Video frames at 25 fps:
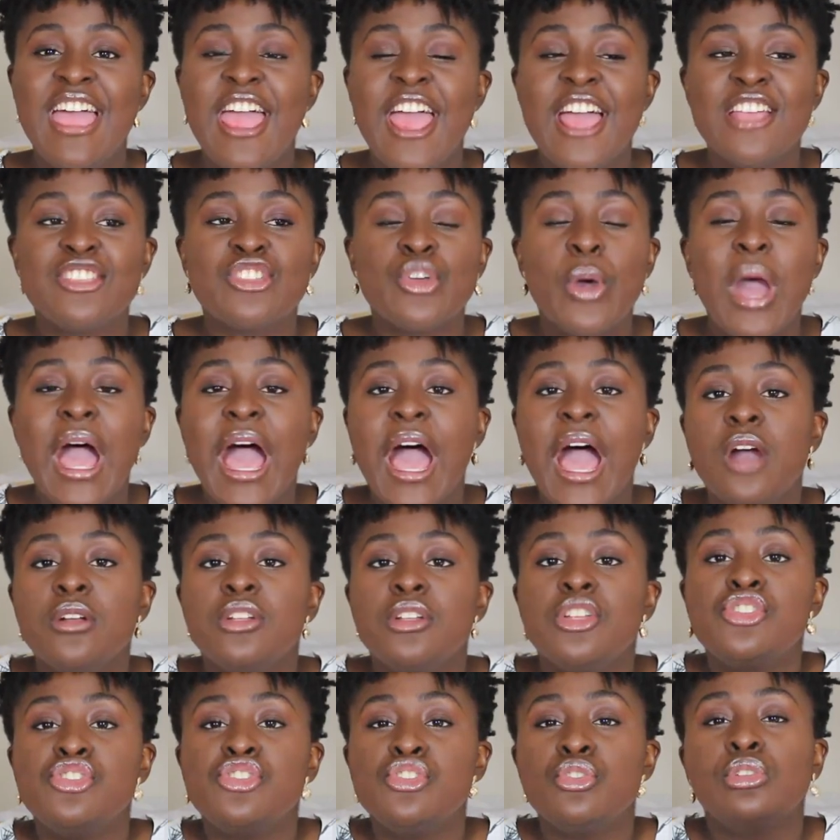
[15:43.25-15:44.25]
And so how
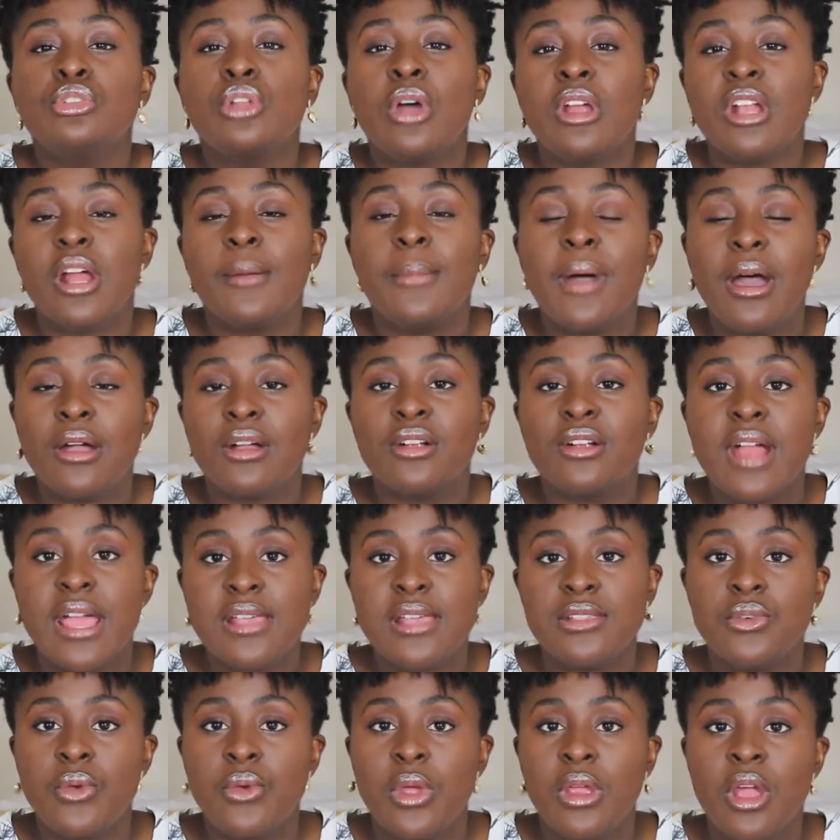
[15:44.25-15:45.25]
did you learn about
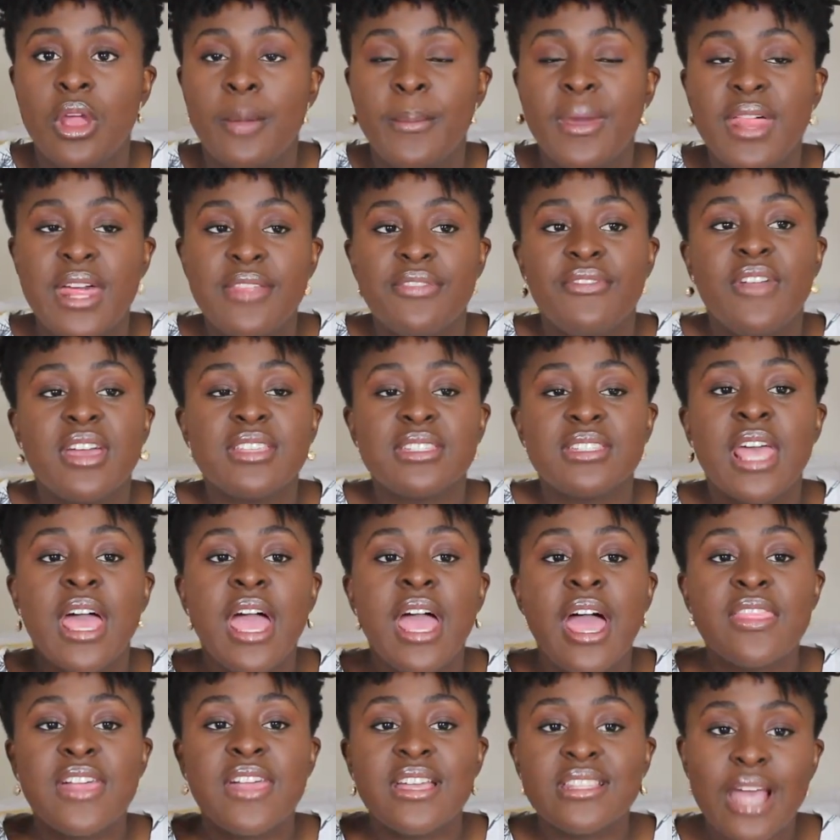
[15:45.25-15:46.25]
Christ growing up? And I guess
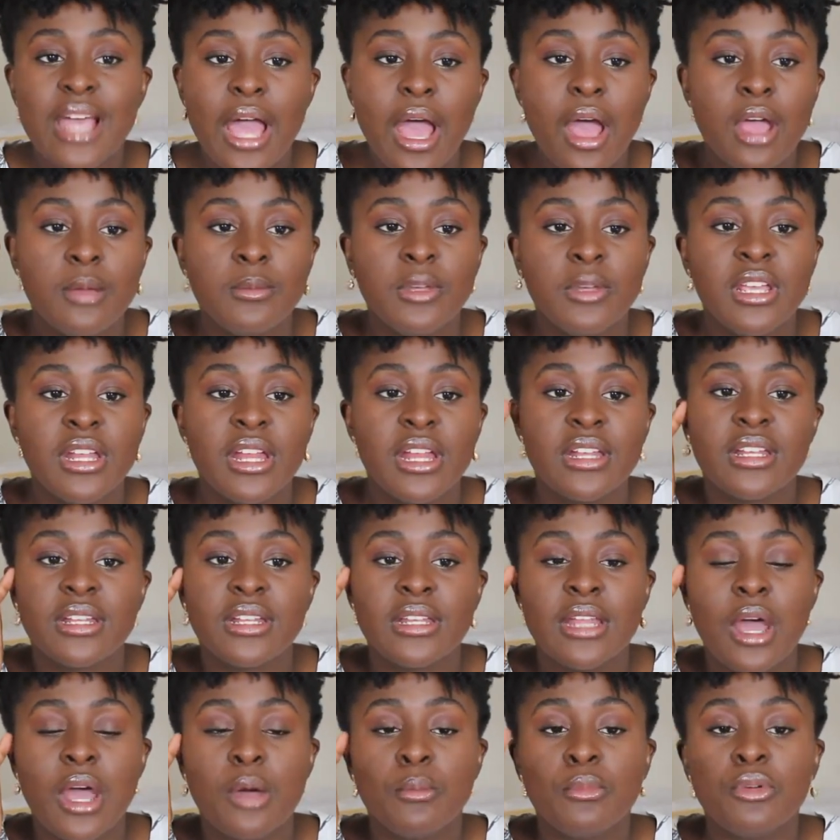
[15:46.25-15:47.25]
that's how I'm looking at
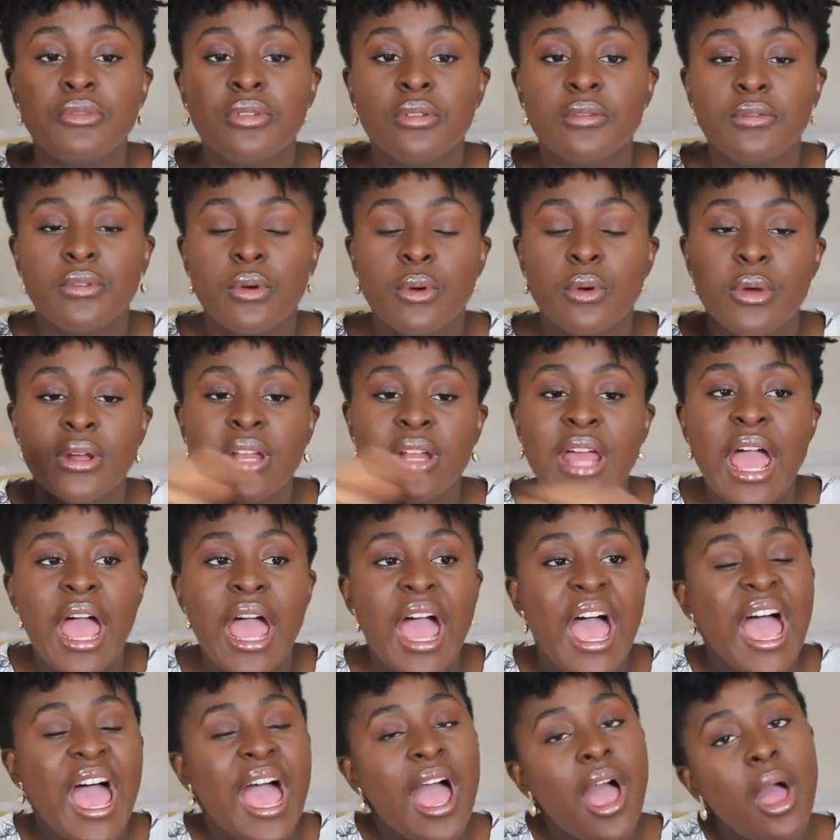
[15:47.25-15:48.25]
it now, moving forward.
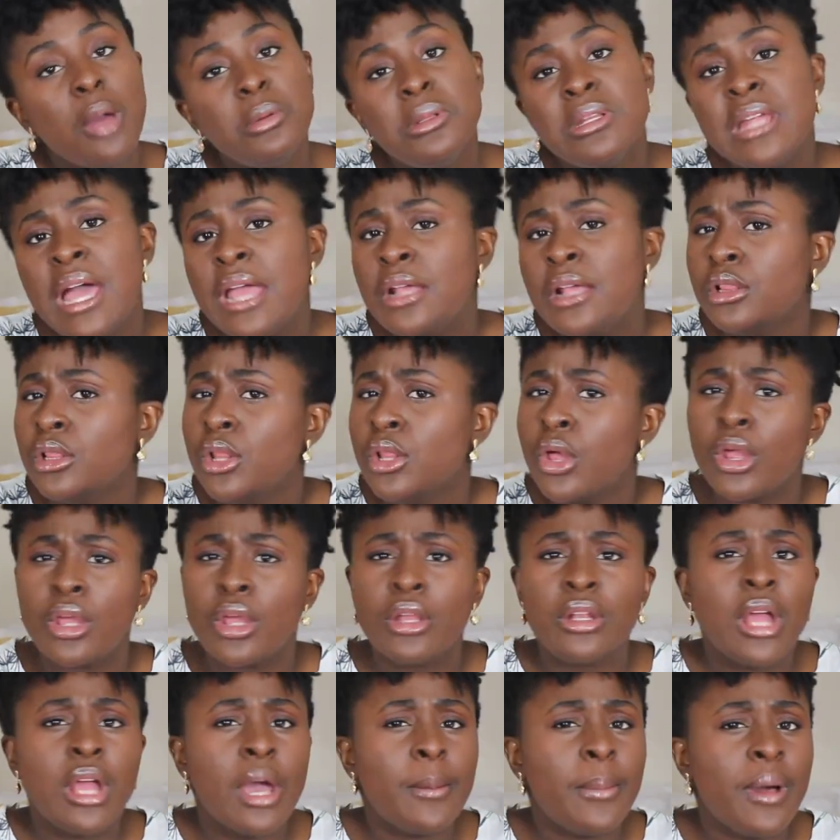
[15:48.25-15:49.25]
How did I
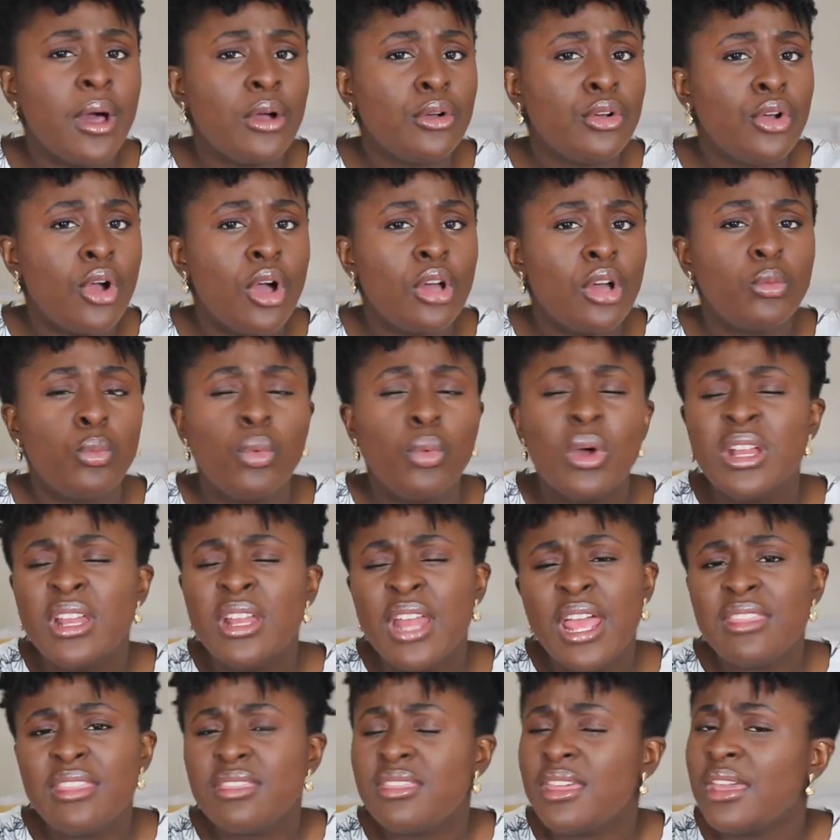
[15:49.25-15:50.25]
learn about God? What did
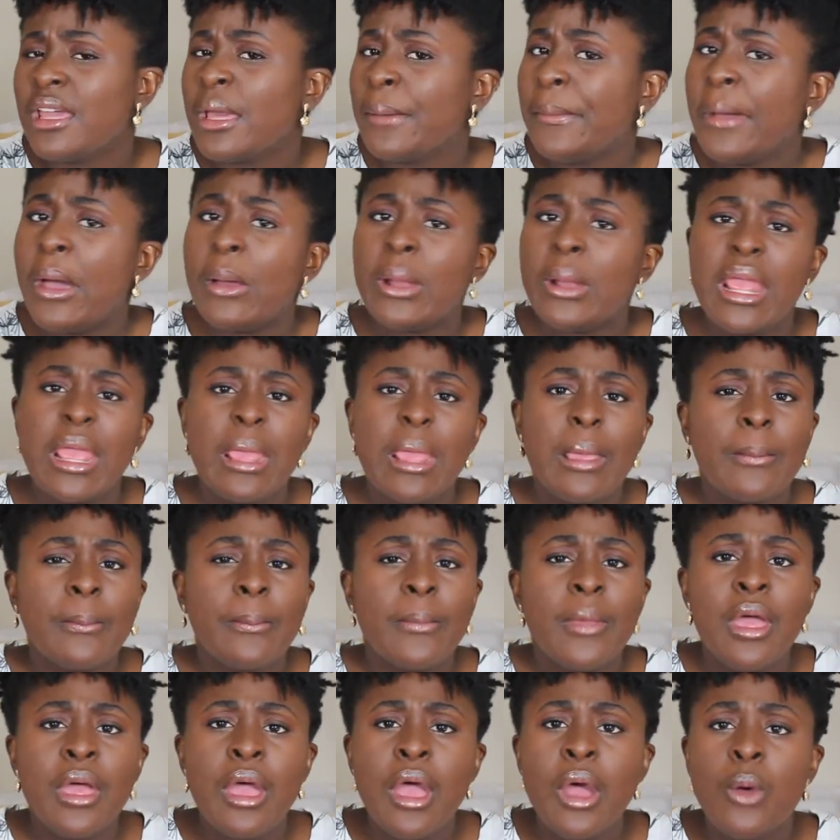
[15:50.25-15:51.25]
I think about him?